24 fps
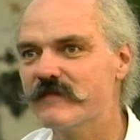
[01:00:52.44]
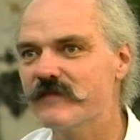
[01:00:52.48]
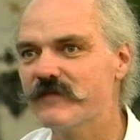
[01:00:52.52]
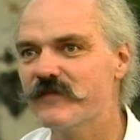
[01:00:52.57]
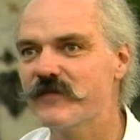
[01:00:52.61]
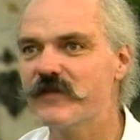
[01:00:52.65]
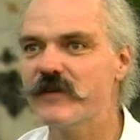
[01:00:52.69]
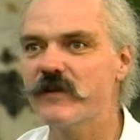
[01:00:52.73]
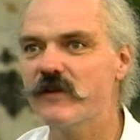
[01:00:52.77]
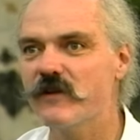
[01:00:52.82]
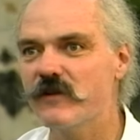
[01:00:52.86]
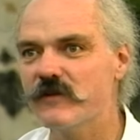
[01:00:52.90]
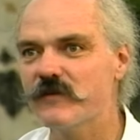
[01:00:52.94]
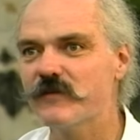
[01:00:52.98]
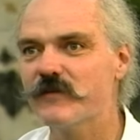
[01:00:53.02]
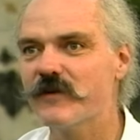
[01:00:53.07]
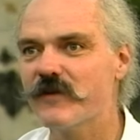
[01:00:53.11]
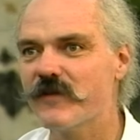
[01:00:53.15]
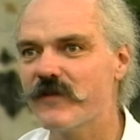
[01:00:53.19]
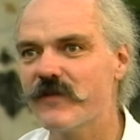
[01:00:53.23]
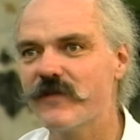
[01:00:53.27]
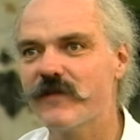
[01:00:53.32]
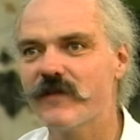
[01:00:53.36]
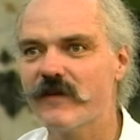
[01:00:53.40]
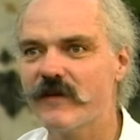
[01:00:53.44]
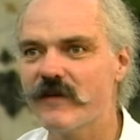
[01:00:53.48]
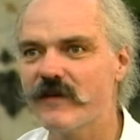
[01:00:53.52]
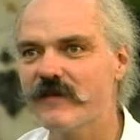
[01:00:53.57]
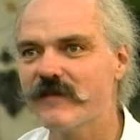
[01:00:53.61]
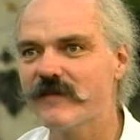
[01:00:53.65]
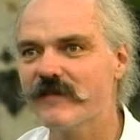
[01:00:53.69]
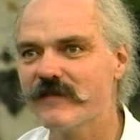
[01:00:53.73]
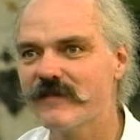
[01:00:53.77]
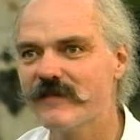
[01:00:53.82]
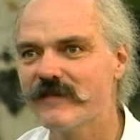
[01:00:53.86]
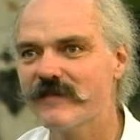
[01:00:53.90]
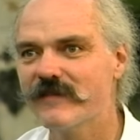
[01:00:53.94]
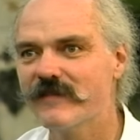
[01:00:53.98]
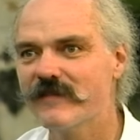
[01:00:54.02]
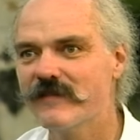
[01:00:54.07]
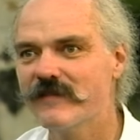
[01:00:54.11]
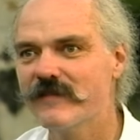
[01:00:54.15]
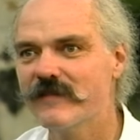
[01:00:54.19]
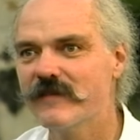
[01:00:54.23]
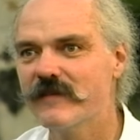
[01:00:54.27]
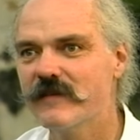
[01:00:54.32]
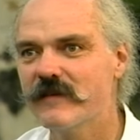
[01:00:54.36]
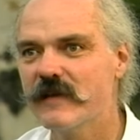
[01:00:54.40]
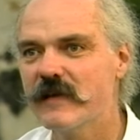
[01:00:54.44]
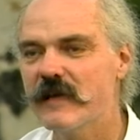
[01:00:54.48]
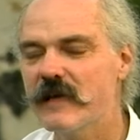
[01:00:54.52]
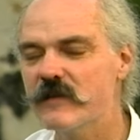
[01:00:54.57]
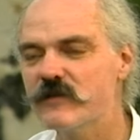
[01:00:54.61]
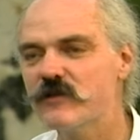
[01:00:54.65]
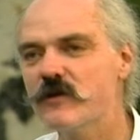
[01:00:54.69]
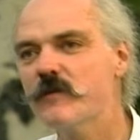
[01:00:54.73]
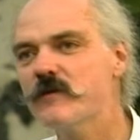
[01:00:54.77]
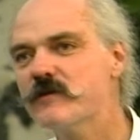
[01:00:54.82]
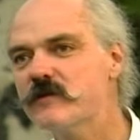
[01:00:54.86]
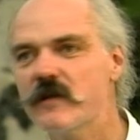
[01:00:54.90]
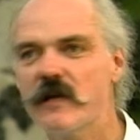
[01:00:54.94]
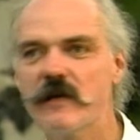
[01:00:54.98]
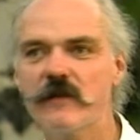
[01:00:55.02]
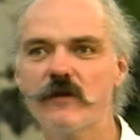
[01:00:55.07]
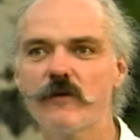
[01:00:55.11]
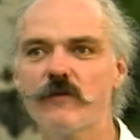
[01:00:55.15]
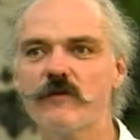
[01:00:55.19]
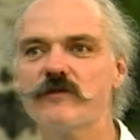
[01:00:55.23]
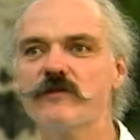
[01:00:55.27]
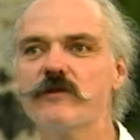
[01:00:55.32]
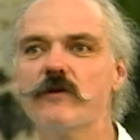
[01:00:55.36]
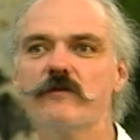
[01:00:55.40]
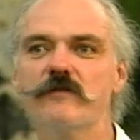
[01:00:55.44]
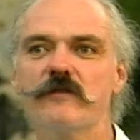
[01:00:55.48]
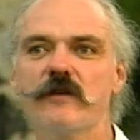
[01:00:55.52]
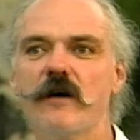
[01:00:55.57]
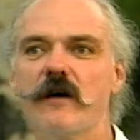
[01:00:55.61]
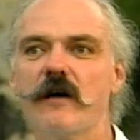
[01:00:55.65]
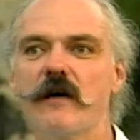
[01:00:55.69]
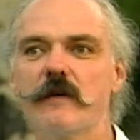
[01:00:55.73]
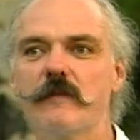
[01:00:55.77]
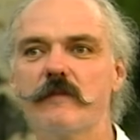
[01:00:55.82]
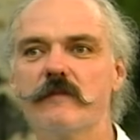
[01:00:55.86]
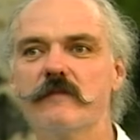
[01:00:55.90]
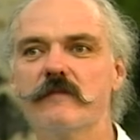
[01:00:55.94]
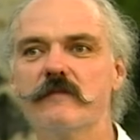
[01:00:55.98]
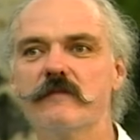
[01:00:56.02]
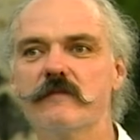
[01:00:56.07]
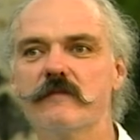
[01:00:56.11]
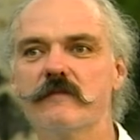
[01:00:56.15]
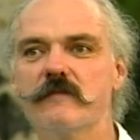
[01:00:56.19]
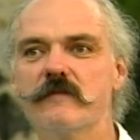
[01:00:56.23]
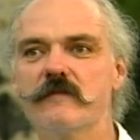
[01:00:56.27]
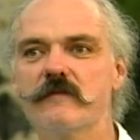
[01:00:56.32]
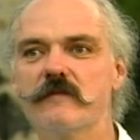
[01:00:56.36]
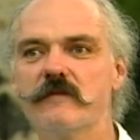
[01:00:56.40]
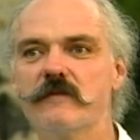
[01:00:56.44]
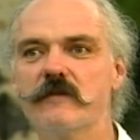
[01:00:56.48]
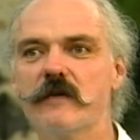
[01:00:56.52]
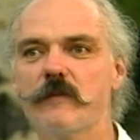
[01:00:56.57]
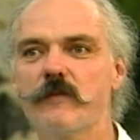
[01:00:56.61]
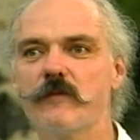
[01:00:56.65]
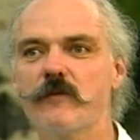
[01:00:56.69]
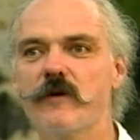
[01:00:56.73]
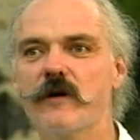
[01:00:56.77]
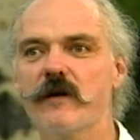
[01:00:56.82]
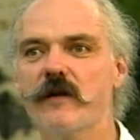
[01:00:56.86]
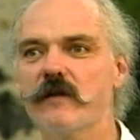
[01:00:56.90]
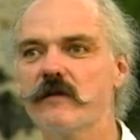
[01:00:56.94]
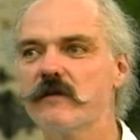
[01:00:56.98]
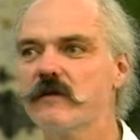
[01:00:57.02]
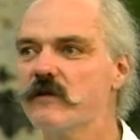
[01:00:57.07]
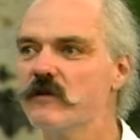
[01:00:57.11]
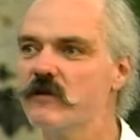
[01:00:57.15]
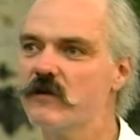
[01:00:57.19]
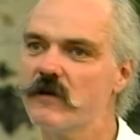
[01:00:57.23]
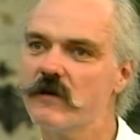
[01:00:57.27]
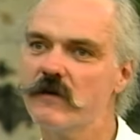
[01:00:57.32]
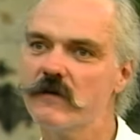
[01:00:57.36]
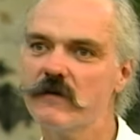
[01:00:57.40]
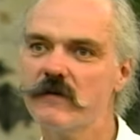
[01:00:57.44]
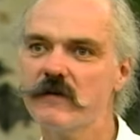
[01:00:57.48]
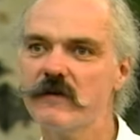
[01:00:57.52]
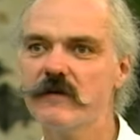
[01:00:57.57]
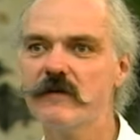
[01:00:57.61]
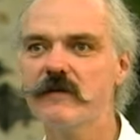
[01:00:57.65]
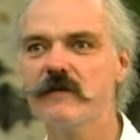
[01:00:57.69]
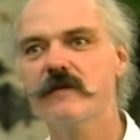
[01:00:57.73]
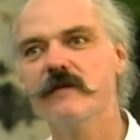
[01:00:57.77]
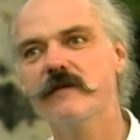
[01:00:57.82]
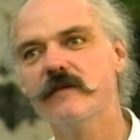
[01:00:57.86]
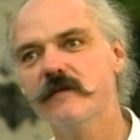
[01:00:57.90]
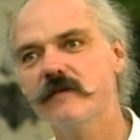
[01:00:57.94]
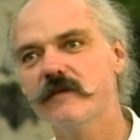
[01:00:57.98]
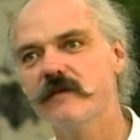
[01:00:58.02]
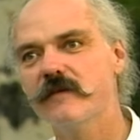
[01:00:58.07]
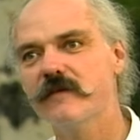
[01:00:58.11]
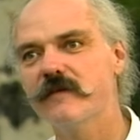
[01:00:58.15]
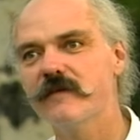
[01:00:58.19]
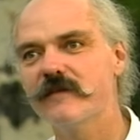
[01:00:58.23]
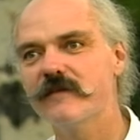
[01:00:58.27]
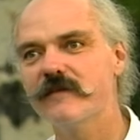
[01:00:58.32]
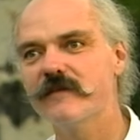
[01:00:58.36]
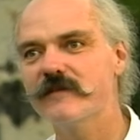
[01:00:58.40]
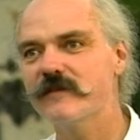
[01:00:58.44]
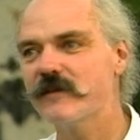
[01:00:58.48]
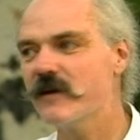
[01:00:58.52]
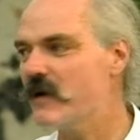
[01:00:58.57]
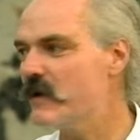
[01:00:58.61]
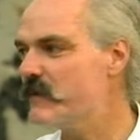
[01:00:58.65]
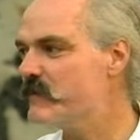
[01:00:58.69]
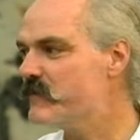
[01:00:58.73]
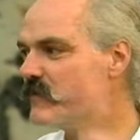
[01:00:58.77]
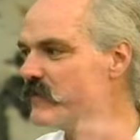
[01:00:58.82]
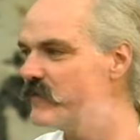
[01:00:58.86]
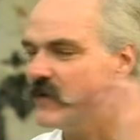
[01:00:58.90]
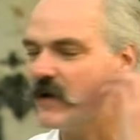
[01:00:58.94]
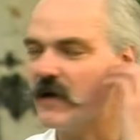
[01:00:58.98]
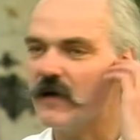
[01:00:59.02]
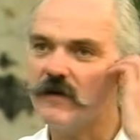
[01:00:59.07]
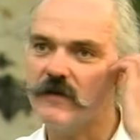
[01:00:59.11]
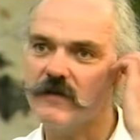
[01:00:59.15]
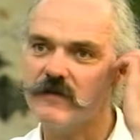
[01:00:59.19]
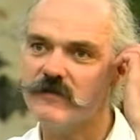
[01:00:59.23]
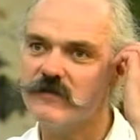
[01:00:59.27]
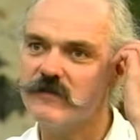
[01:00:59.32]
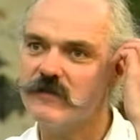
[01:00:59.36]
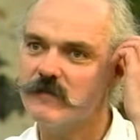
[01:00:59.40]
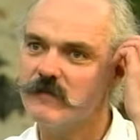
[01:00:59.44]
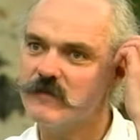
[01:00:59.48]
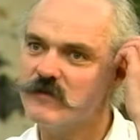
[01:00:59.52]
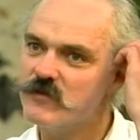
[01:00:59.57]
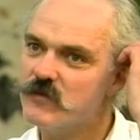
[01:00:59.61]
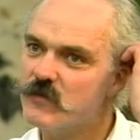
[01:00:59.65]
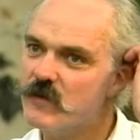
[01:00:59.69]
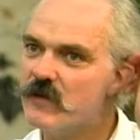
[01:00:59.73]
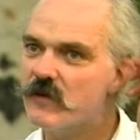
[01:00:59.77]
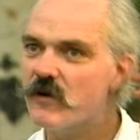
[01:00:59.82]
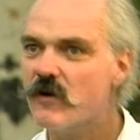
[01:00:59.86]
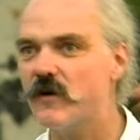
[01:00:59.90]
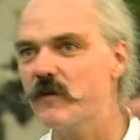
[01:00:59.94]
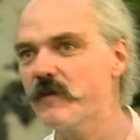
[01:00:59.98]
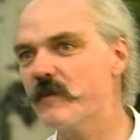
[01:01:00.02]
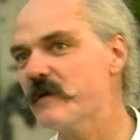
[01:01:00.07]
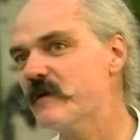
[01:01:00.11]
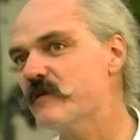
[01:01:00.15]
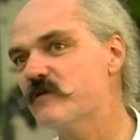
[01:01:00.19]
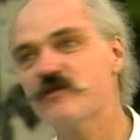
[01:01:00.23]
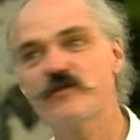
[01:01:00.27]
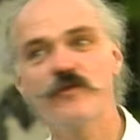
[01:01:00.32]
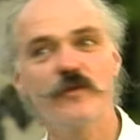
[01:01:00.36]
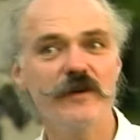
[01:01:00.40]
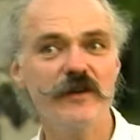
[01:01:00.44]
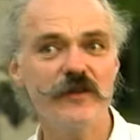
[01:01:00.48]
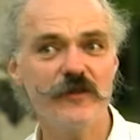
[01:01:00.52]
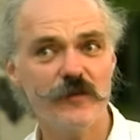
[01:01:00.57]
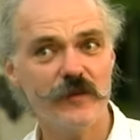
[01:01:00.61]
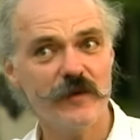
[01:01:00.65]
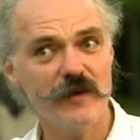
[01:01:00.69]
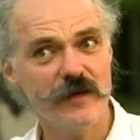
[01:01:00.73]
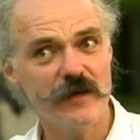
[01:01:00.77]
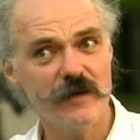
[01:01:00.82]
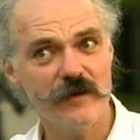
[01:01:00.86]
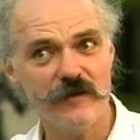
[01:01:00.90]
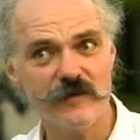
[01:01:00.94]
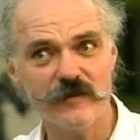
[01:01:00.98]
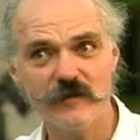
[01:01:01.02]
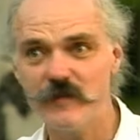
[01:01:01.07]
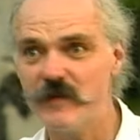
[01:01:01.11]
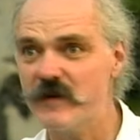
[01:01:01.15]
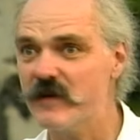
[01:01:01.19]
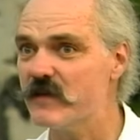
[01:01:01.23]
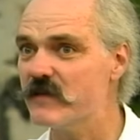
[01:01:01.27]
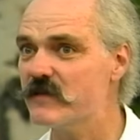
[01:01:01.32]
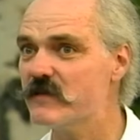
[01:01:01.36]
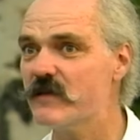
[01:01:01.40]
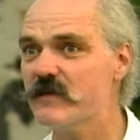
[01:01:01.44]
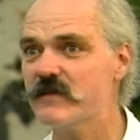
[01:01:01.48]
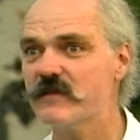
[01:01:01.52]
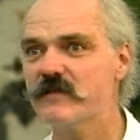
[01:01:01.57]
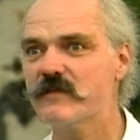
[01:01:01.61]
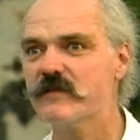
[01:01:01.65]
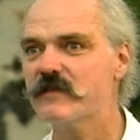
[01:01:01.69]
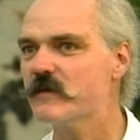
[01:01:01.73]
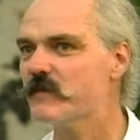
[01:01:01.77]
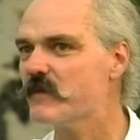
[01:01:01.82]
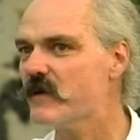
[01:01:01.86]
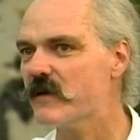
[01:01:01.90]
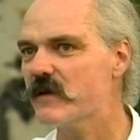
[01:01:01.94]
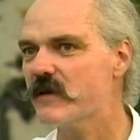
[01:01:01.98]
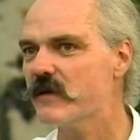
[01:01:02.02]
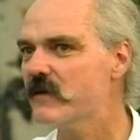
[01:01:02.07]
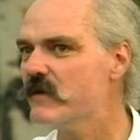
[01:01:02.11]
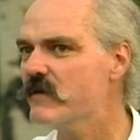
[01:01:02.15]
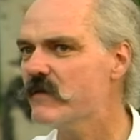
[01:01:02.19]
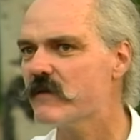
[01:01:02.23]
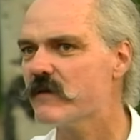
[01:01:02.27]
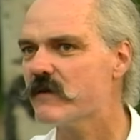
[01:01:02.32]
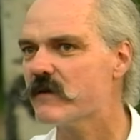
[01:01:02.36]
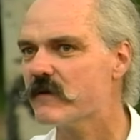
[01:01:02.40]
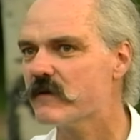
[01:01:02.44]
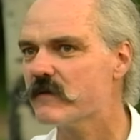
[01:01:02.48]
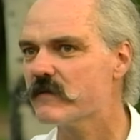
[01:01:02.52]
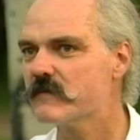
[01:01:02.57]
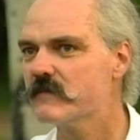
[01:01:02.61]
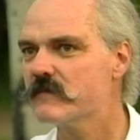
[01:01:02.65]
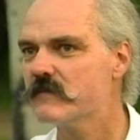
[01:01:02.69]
filled with, it's almost like there was no time separated, you know? Time vanished in between. Oh, I mean, it's 23 years, but it doesn't seem like anything.